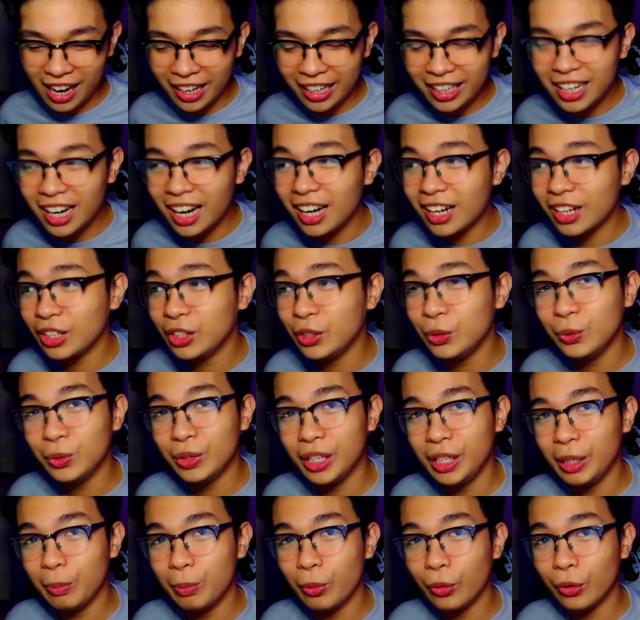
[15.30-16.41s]
I got a new
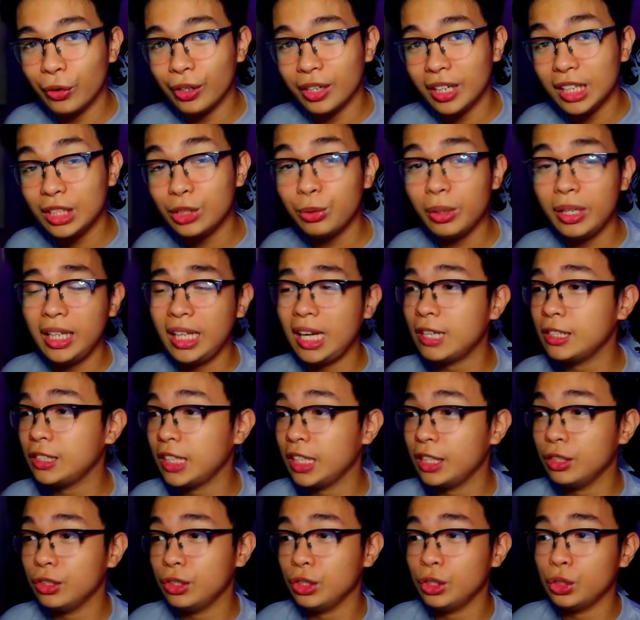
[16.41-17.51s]
keyboard. It's raining
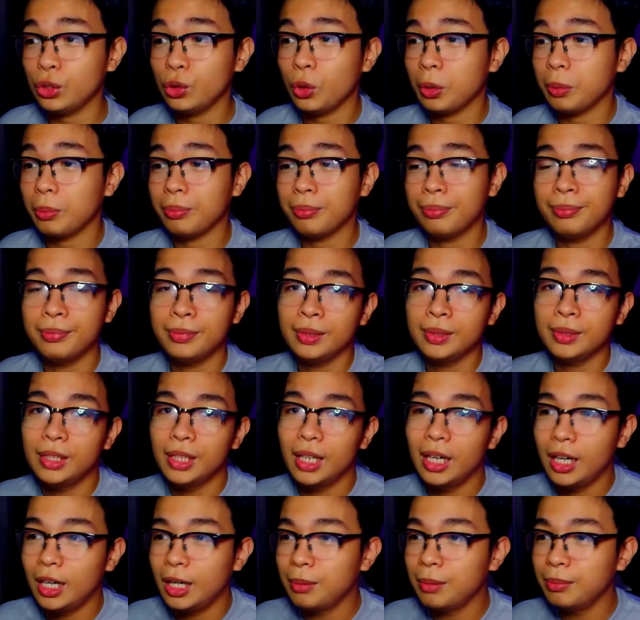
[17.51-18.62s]
outside. There's a storm.
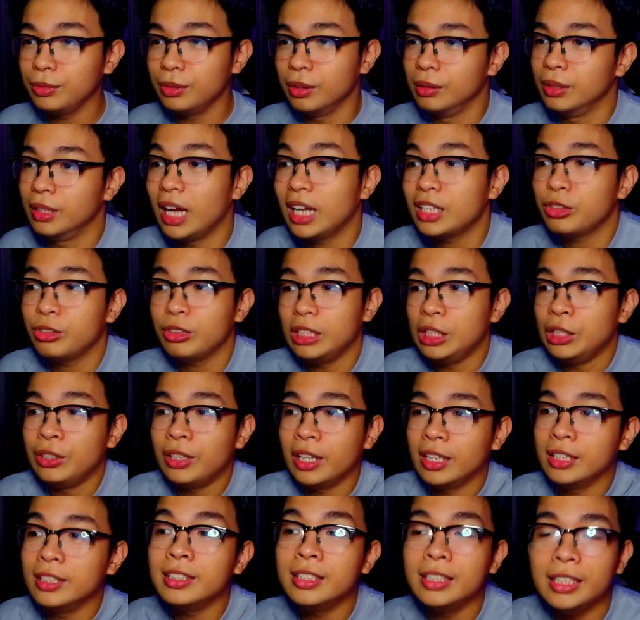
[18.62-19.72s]
Naturally you
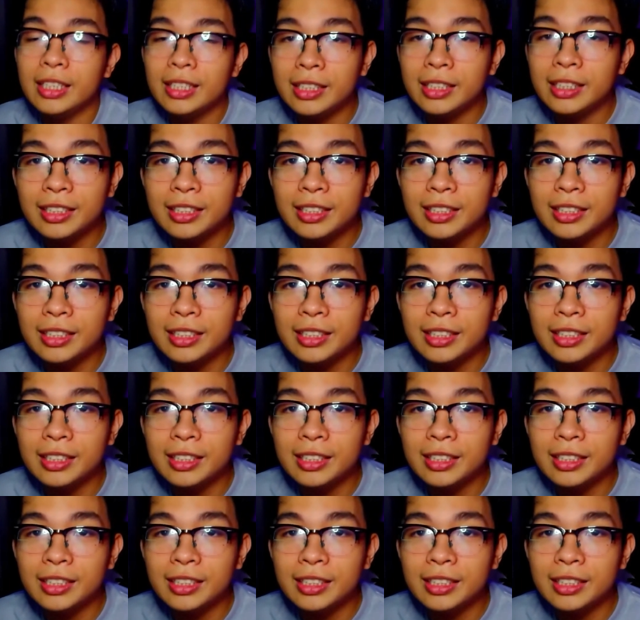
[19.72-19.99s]
can't see it.